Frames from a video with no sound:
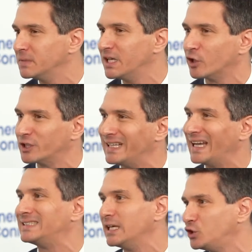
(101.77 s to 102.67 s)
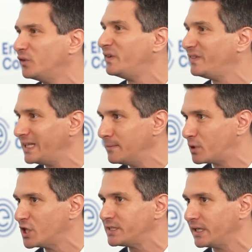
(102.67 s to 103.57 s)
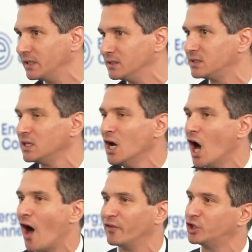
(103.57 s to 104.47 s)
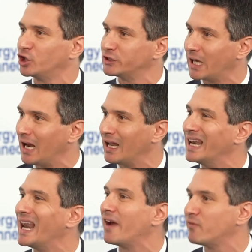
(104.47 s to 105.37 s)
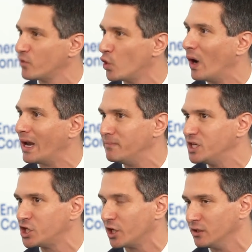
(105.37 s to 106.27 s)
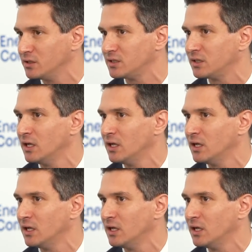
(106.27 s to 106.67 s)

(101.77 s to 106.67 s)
give or take, 10 to 15% of the total life of the well emissions,